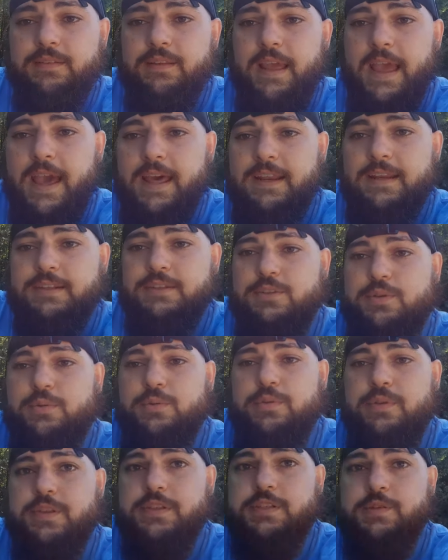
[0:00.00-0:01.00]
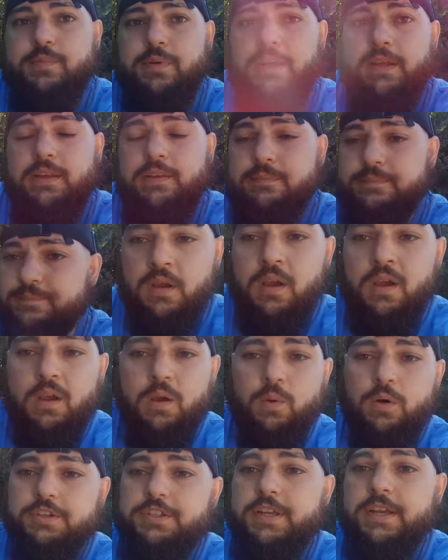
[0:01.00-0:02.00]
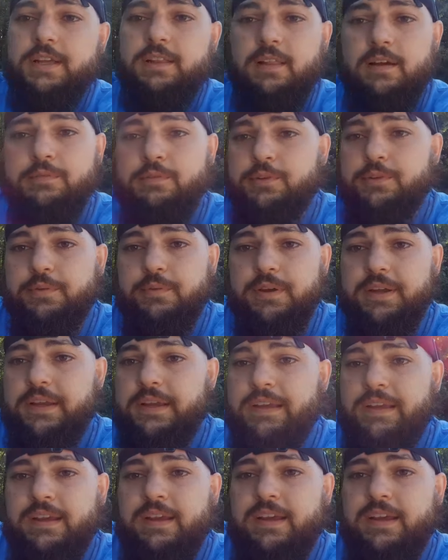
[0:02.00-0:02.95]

adding to the speed. Once you hit level 3,